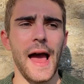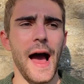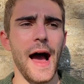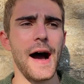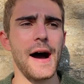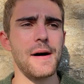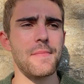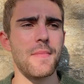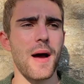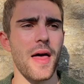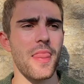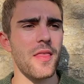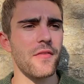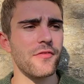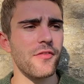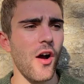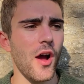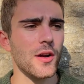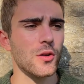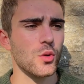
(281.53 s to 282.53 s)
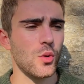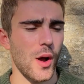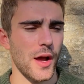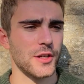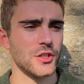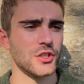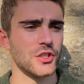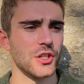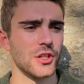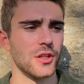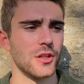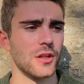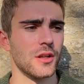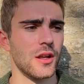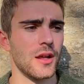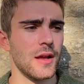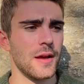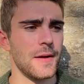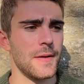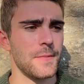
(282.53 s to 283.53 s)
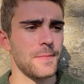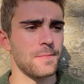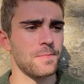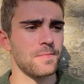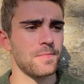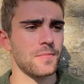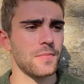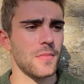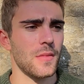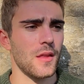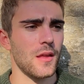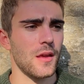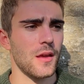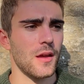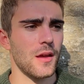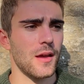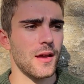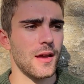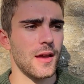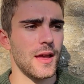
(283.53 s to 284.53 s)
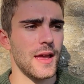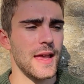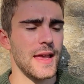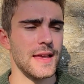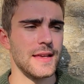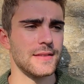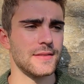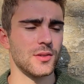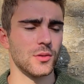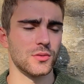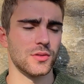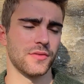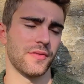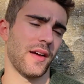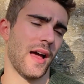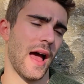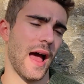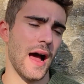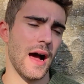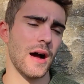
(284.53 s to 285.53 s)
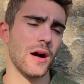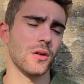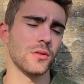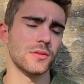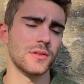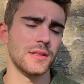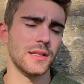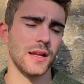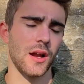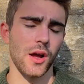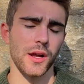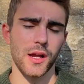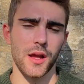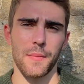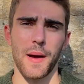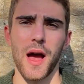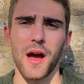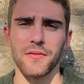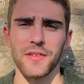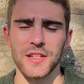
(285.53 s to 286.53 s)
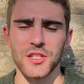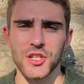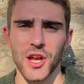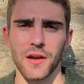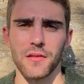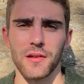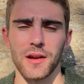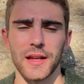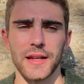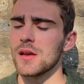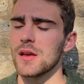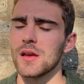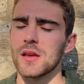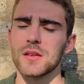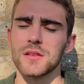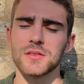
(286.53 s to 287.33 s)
Um, and the final question is sort of how did I come out of it generally?